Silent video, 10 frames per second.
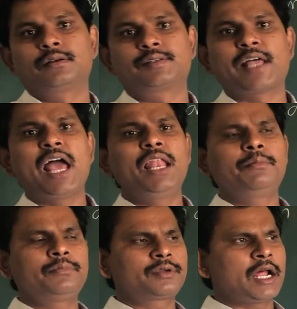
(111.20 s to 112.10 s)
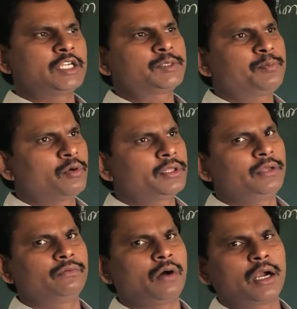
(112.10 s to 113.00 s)
Xylem transport
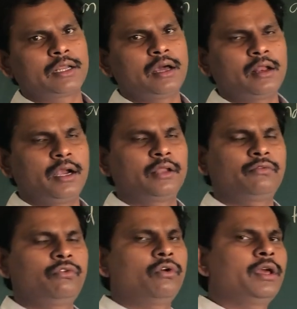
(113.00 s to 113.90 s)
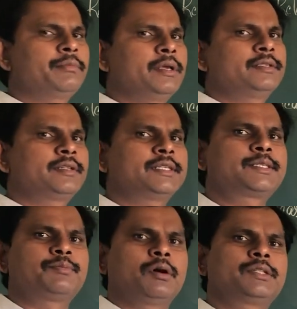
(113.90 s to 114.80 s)
the water and the phloem is
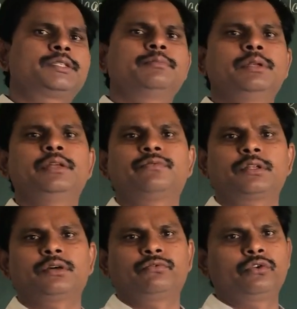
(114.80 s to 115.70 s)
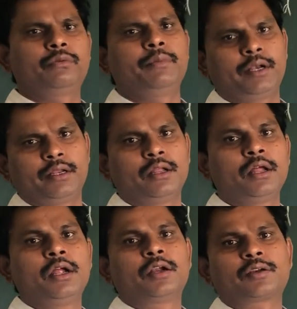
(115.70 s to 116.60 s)
responsible for the food material,
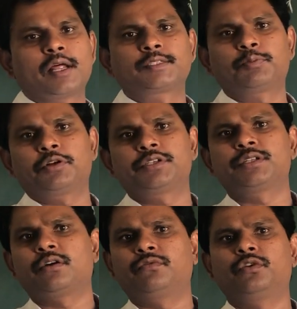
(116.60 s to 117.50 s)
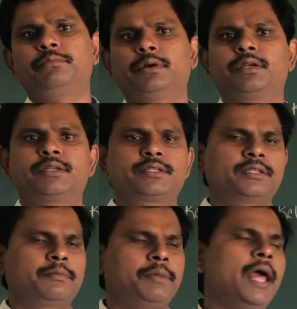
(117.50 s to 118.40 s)
transportation of food materials
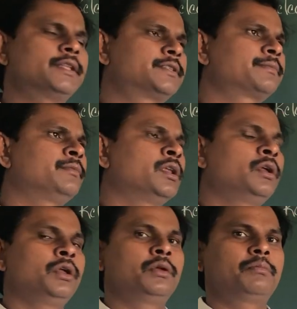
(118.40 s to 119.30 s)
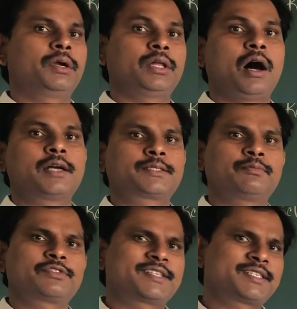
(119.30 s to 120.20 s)
in the plants. By the
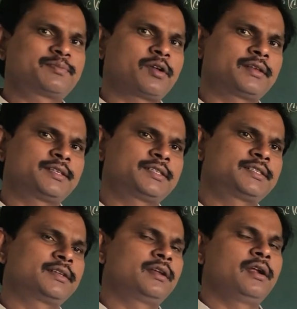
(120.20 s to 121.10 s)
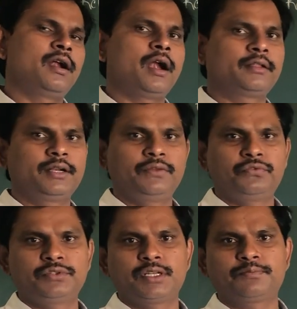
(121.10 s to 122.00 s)
osmosis process and the
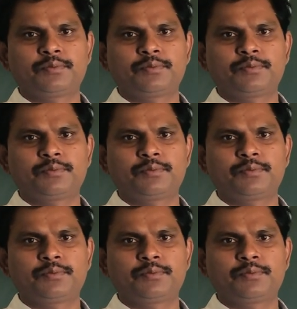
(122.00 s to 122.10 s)
diffusion